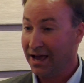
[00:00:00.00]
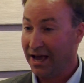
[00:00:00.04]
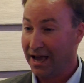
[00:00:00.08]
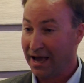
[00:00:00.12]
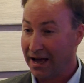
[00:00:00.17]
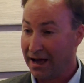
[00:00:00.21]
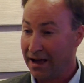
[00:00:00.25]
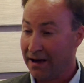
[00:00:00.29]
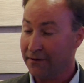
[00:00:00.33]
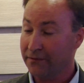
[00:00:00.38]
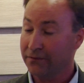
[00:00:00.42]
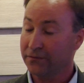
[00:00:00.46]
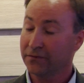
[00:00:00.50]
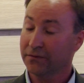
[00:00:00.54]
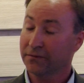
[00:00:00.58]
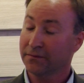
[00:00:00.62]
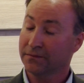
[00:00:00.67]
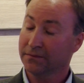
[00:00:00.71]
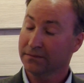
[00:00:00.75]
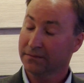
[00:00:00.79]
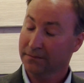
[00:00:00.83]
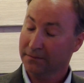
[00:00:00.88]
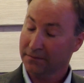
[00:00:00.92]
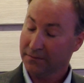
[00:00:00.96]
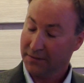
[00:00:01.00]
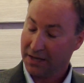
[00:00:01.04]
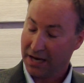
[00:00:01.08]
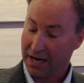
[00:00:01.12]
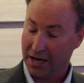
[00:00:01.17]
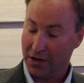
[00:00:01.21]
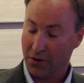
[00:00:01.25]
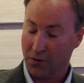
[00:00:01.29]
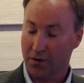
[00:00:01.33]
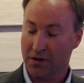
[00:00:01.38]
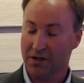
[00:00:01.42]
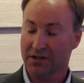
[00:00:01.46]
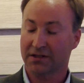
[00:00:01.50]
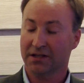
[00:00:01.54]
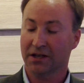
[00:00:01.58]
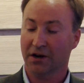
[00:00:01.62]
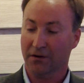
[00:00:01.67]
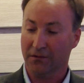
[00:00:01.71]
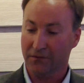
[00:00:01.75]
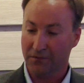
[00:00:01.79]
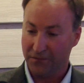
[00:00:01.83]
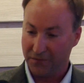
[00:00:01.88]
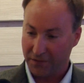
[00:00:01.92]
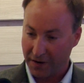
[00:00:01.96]
have aortas that
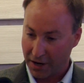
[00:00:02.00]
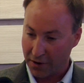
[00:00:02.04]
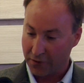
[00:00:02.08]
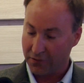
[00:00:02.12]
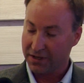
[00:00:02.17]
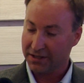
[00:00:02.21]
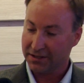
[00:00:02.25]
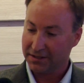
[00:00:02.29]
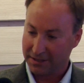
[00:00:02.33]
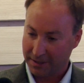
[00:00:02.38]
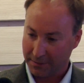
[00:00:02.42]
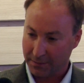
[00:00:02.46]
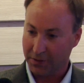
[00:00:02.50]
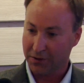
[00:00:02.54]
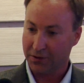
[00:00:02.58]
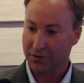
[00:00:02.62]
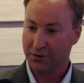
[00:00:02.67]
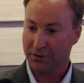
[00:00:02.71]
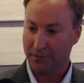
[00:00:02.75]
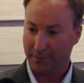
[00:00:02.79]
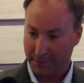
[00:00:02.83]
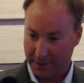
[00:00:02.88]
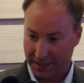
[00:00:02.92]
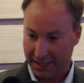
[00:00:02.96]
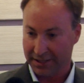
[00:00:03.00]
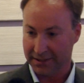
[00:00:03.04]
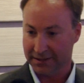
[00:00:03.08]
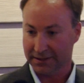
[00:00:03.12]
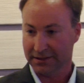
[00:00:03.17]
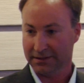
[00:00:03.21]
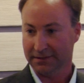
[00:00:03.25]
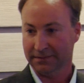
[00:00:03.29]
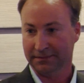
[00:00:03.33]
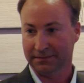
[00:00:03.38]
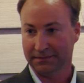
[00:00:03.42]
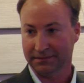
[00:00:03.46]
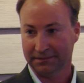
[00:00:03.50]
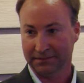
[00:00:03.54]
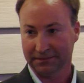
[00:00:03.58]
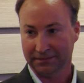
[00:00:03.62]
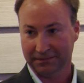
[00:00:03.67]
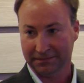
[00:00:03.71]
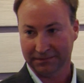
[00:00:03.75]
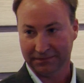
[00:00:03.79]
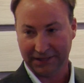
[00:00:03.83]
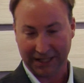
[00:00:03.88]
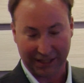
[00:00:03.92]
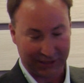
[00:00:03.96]
are very similar to pigs.
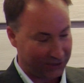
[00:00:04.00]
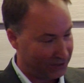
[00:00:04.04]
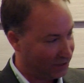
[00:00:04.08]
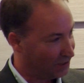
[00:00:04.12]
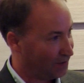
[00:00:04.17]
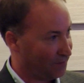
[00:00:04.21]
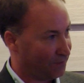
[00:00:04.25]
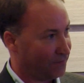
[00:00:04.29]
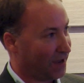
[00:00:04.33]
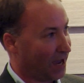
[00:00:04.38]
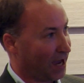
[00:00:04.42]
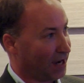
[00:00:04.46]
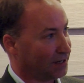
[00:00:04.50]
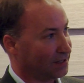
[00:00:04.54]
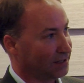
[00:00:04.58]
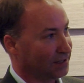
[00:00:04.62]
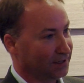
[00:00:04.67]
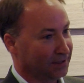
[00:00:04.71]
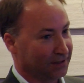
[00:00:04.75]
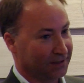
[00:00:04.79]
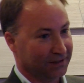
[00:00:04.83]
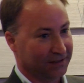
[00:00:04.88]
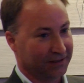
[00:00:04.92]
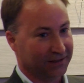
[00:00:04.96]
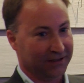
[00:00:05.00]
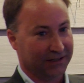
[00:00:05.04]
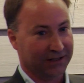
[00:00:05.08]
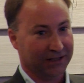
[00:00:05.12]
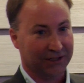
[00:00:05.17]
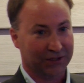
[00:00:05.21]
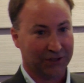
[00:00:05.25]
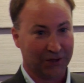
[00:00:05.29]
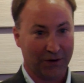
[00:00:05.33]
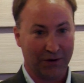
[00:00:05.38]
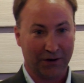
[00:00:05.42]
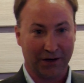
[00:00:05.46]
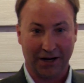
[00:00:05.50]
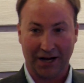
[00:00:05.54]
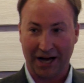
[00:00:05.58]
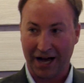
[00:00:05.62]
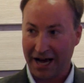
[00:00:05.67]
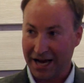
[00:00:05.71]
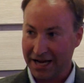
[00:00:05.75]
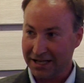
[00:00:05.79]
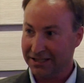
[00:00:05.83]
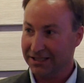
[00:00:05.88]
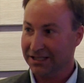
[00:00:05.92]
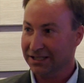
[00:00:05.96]
That's just a fact. So
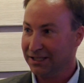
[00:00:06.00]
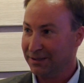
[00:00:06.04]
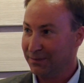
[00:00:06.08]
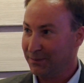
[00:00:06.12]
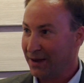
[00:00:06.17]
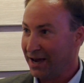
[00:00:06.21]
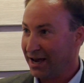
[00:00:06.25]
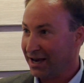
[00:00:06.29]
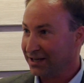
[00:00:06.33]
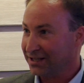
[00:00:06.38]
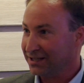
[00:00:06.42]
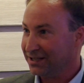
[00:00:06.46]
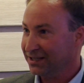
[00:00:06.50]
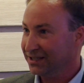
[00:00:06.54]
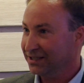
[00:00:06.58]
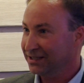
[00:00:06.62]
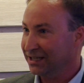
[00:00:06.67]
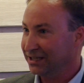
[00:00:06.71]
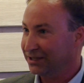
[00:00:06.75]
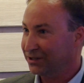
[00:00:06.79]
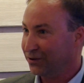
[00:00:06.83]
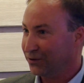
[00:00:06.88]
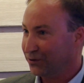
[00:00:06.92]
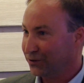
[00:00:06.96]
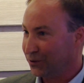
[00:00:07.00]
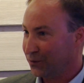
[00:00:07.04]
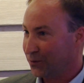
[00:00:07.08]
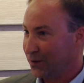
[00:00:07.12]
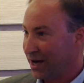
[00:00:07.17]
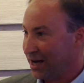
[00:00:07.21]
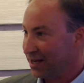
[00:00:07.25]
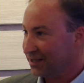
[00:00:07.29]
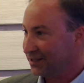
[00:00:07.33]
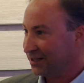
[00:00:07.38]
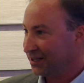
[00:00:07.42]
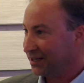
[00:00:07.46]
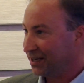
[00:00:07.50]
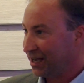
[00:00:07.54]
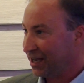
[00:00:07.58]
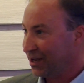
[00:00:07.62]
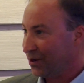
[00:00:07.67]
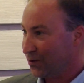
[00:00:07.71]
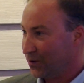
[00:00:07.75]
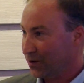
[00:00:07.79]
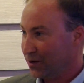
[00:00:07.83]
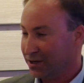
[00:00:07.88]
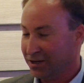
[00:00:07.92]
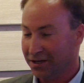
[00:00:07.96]
I suspect that their thoracic
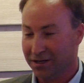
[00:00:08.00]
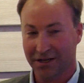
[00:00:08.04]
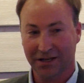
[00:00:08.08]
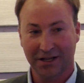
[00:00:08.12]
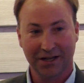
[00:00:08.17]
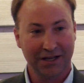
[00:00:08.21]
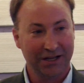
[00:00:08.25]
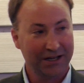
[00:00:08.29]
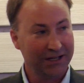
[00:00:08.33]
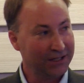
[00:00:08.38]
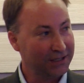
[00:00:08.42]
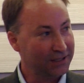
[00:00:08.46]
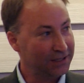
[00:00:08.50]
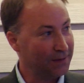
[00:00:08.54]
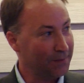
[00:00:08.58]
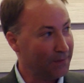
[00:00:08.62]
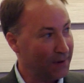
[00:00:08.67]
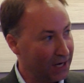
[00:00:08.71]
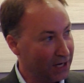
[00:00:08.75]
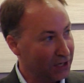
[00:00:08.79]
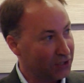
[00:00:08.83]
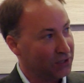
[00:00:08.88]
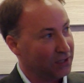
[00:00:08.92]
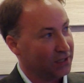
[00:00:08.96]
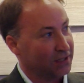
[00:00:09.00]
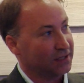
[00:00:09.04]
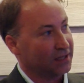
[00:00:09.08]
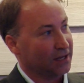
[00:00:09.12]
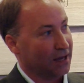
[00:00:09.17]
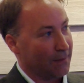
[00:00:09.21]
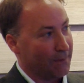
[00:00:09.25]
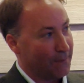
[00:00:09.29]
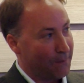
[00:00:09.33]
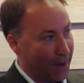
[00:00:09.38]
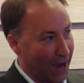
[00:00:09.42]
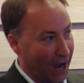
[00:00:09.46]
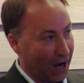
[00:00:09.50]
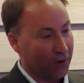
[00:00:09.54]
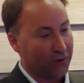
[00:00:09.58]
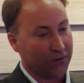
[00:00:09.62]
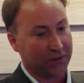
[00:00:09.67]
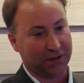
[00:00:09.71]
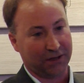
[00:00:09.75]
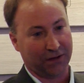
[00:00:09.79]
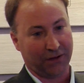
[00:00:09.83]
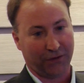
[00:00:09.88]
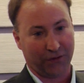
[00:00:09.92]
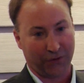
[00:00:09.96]
aorta diminishes
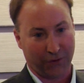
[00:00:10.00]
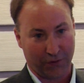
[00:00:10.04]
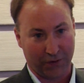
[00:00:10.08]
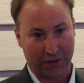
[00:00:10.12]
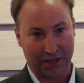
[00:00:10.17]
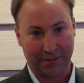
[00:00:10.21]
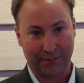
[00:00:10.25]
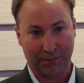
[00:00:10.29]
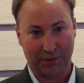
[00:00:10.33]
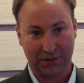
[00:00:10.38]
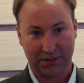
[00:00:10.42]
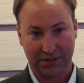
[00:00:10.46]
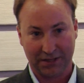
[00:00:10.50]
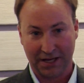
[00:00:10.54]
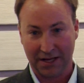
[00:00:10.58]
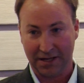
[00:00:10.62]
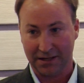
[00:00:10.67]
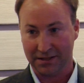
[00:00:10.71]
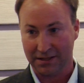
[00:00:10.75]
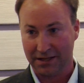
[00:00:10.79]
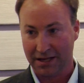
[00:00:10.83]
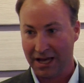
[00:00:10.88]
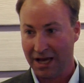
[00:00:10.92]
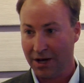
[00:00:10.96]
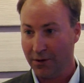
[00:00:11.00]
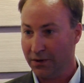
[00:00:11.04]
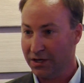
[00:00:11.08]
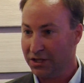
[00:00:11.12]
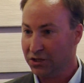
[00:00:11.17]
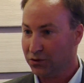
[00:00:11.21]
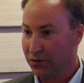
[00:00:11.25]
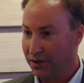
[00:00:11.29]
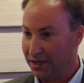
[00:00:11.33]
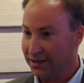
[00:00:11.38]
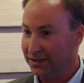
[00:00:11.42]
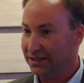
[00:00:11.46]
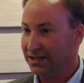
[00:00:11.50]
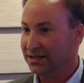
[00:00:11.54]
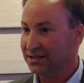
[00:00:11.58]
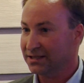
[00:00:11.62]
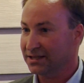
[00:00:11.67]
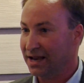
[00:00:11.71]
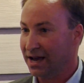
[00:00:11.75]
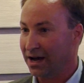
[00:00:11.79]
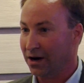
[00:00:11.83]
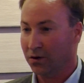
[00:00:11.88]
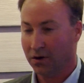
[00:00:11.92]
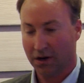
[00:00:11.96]
about 30%. And we treat these
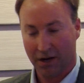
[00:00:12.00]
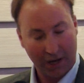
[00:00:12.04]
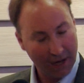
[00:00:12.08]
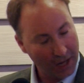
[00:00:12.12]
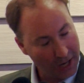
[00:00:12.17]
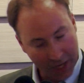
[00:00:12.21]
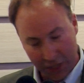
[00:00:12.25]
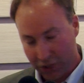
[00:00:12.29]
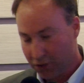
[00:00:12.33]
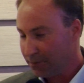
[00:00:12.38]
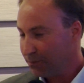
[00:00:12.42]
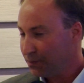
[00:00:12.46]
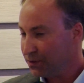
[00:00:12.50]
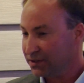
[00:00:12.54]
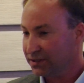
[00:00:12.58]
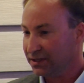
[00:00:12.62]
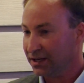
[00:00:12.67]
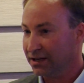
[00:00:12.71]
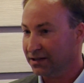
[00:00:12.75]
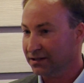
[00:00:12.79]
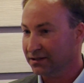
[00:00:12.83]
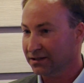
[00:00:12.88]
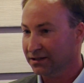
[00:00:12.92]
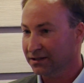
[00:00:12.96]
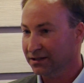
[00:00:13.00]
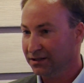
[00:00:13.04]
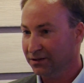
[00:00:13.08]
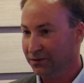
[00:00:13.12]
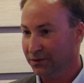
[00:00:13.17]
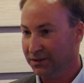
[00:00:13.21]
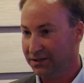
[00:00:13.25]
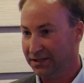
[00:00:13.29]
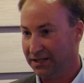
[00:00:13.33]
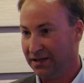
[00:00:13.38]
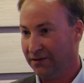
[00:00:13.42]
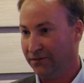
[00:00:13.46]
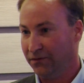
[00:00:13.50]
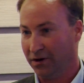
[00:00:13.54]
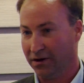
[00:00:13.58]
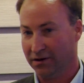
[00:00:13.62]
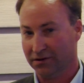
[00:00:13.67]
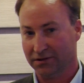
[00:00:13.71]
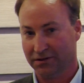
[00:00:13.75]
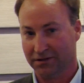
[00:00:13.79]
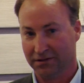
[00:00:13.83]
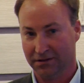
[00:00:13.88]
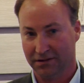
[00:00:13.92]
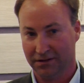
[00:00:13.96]
now 100% with
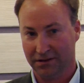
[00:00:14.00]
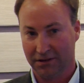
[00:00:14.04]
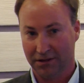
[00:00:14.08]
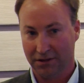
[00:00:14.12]
TVARs,